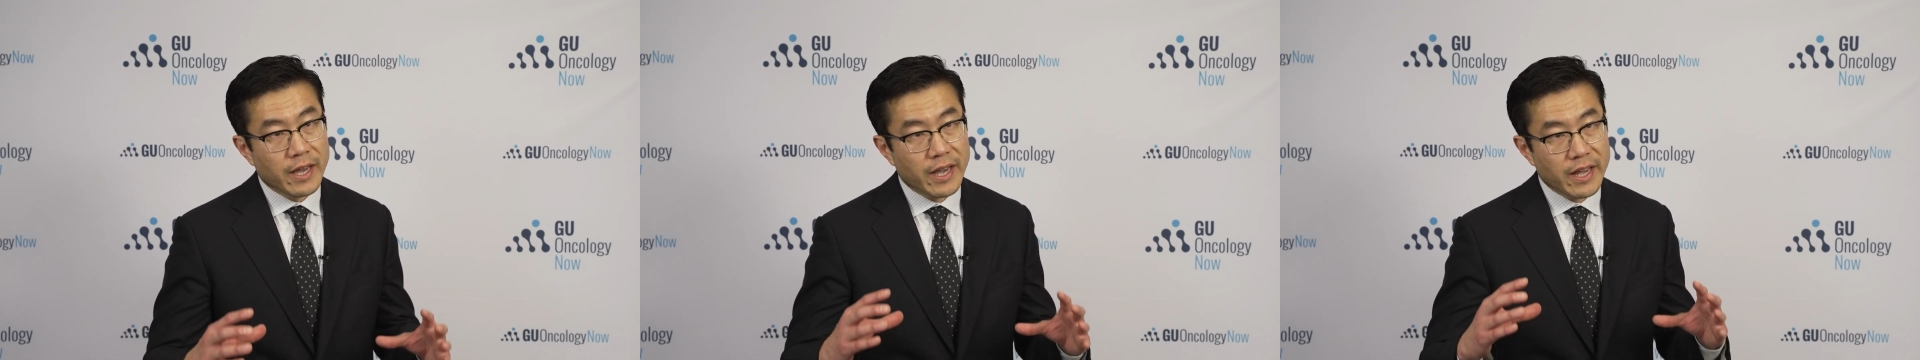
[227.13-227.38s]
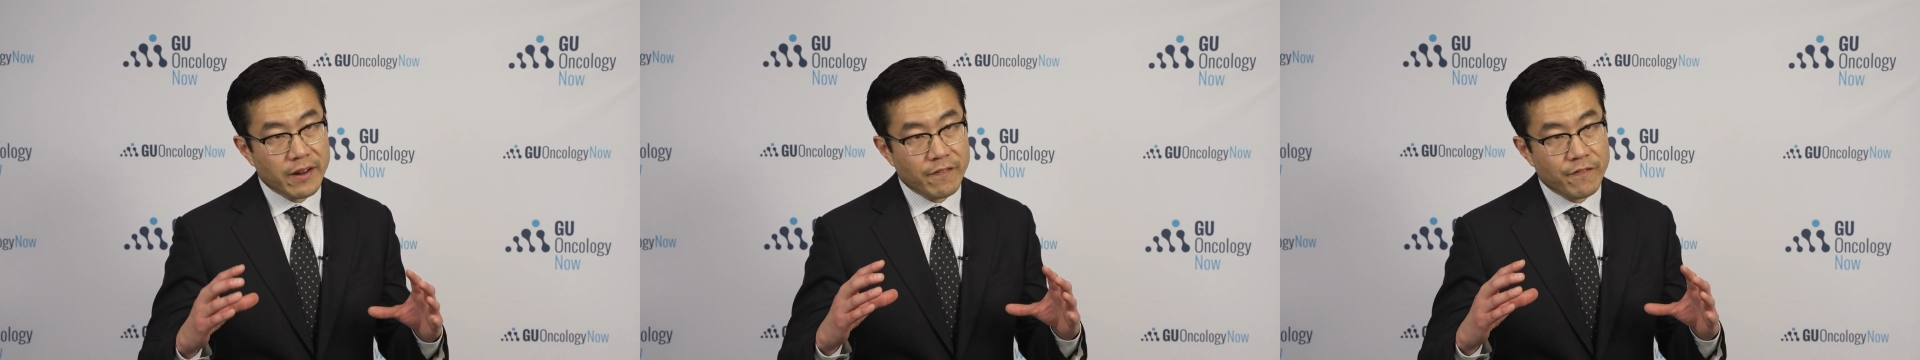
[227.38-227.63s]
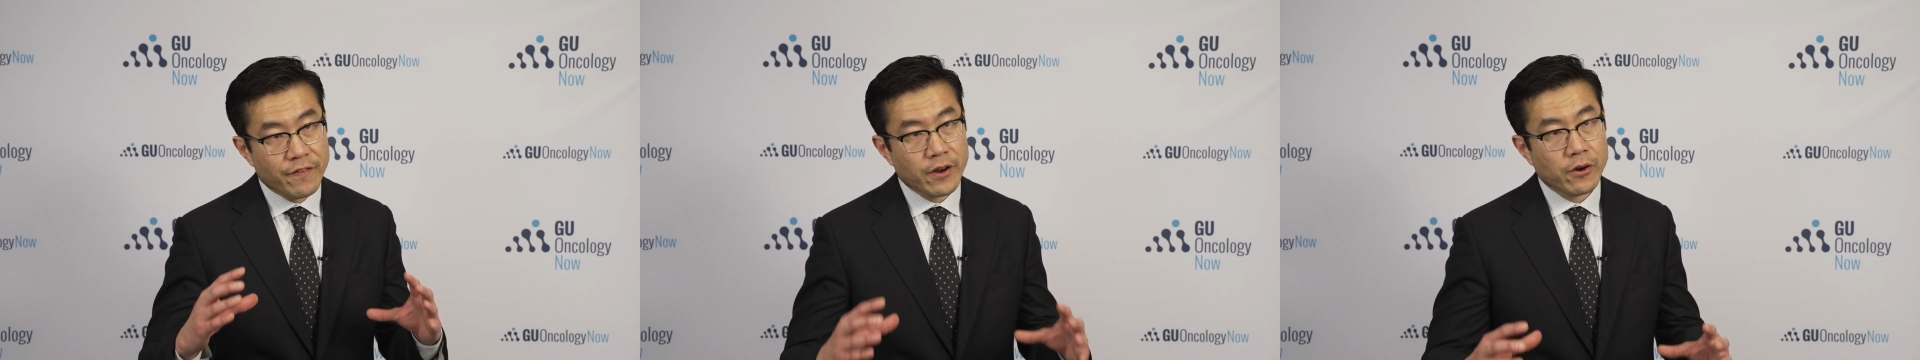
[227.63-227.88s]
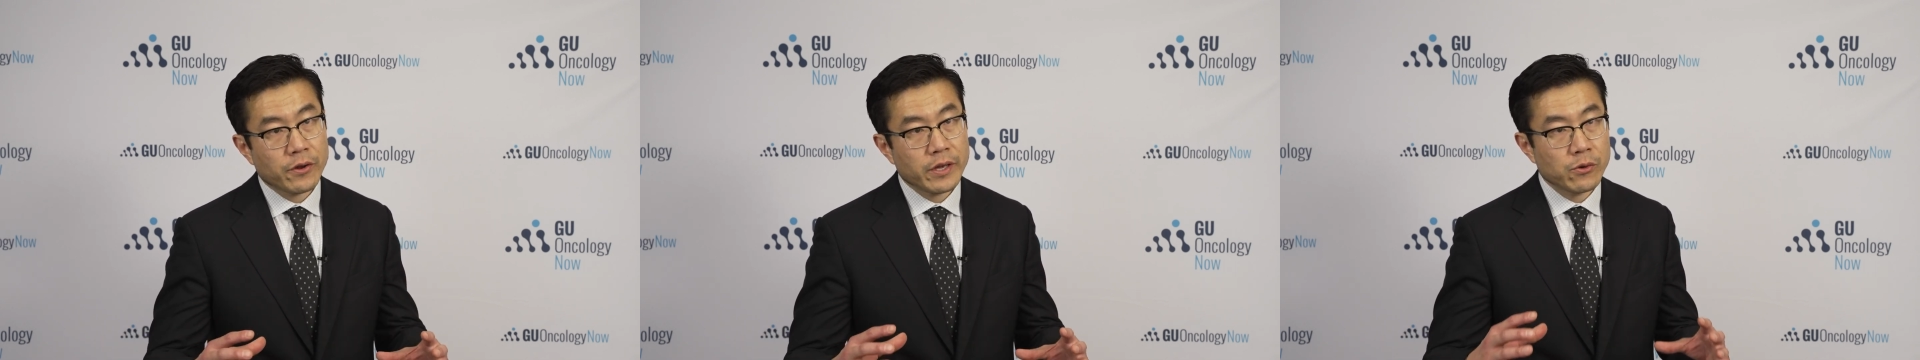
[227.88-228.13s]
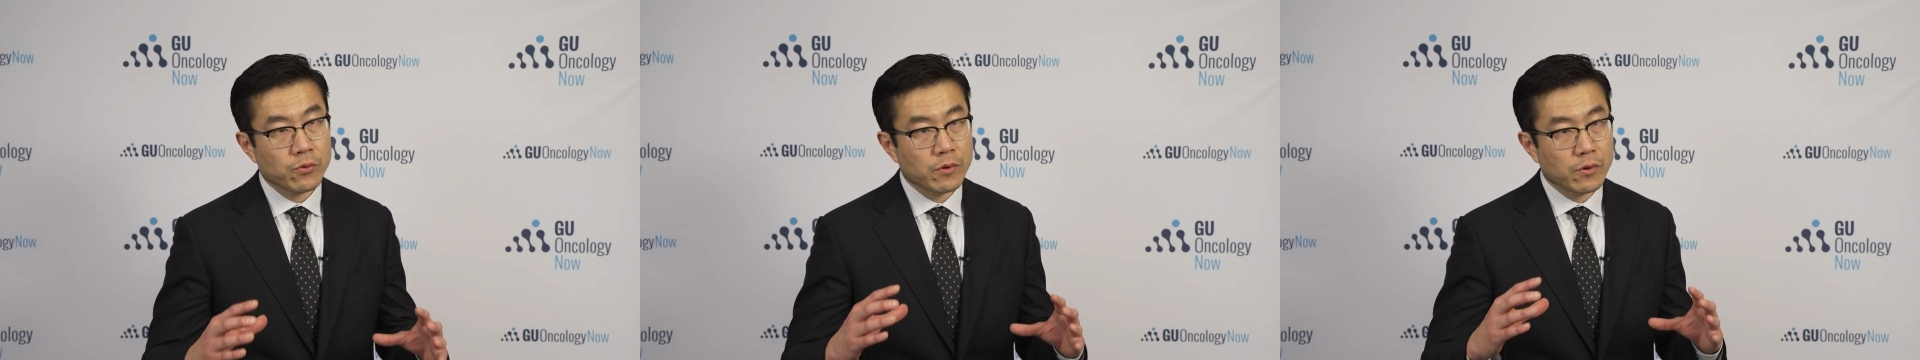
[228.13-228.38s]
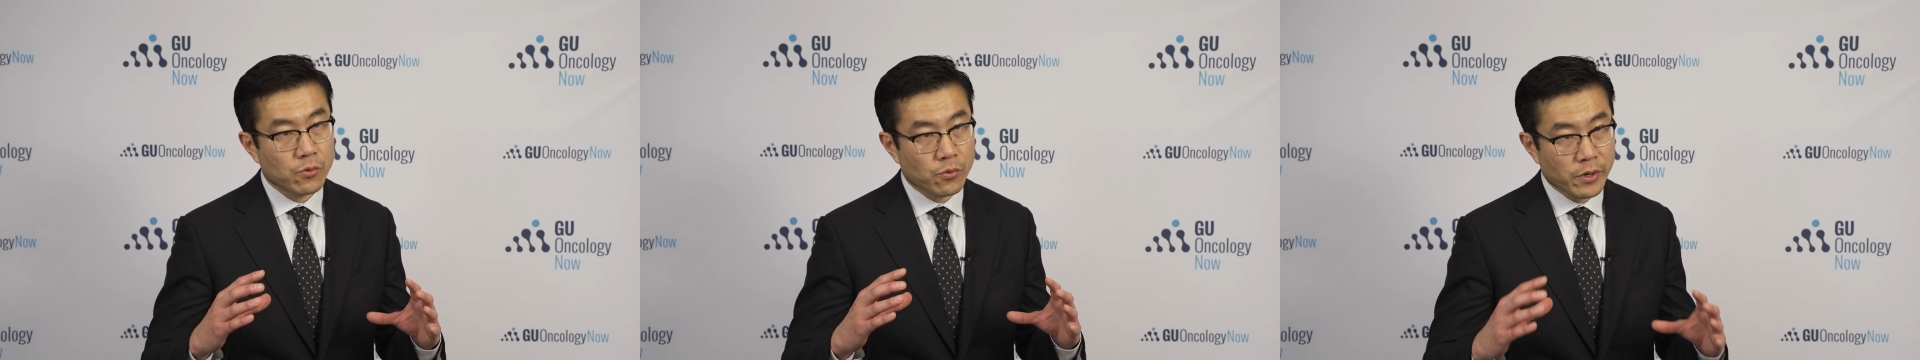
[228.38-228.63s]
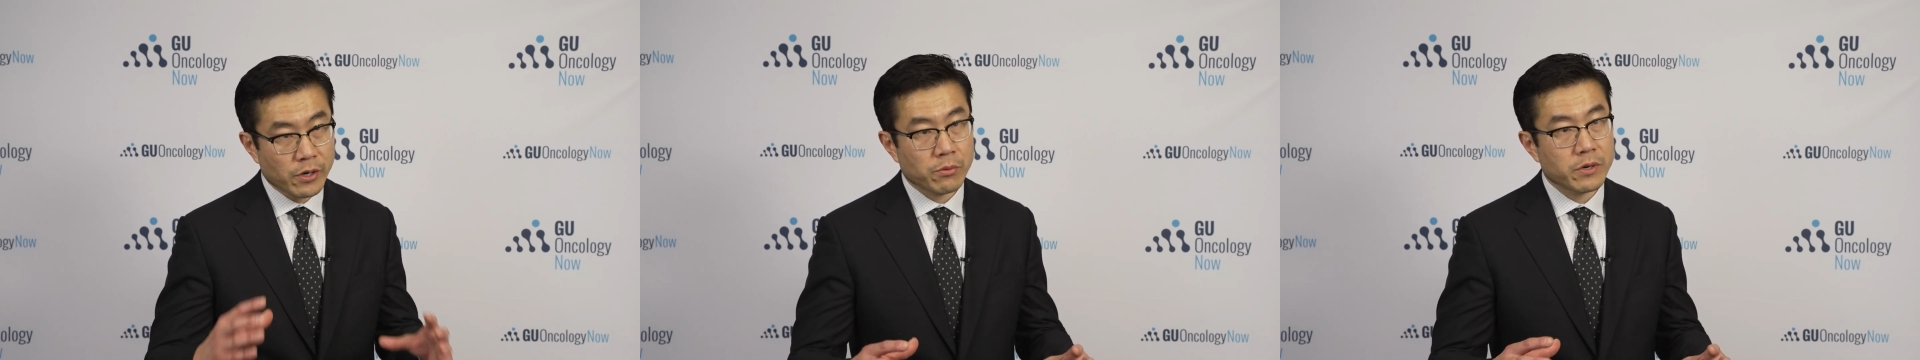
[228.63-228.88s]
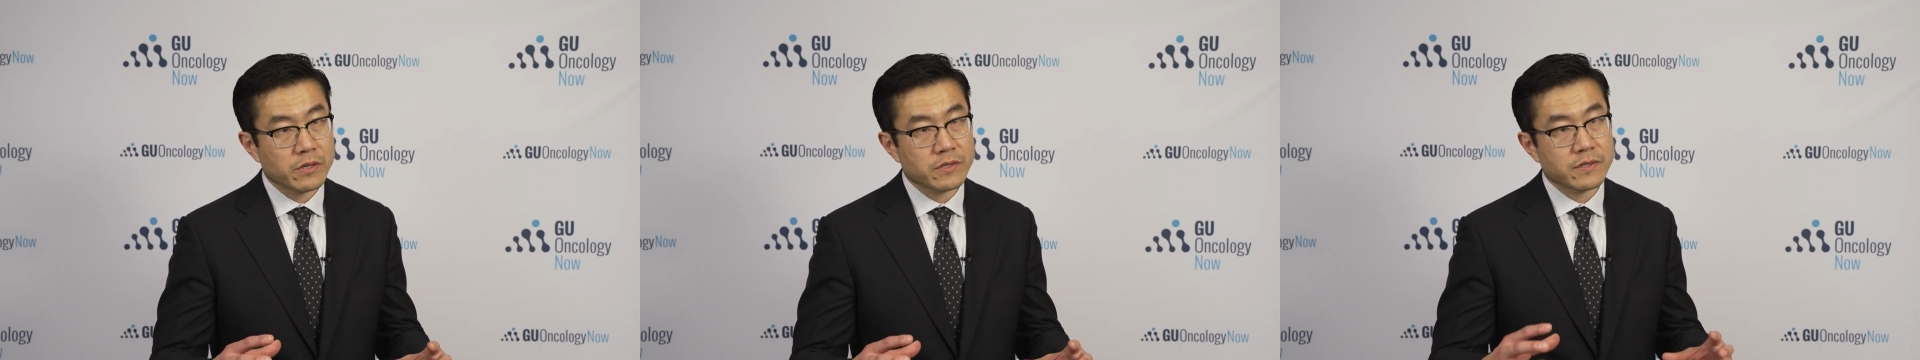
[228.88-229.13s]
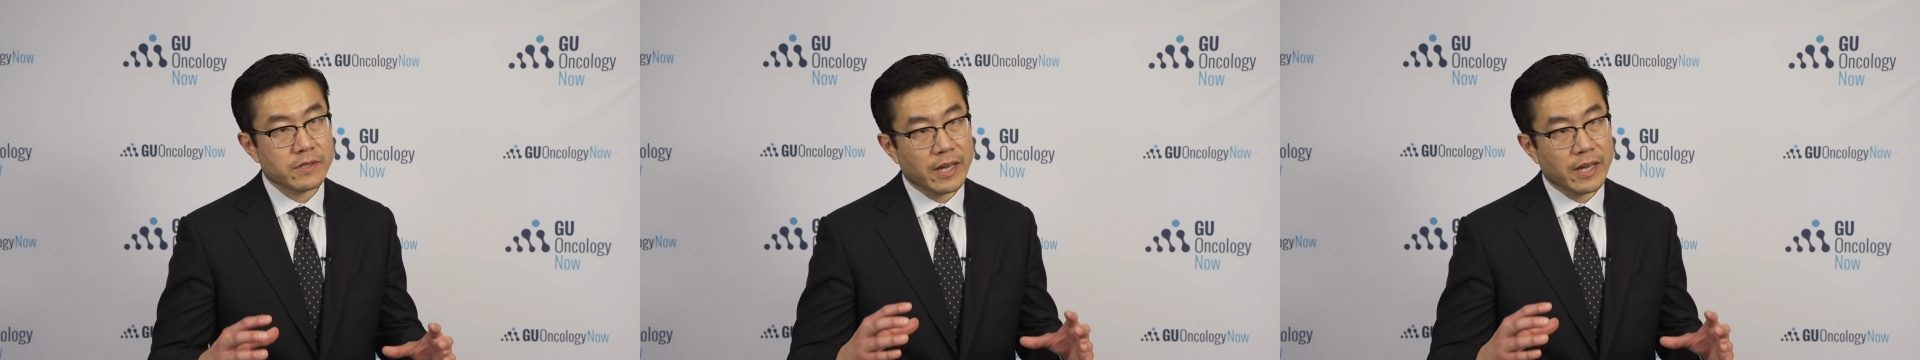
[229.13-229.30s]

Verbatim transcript: in a very rigorous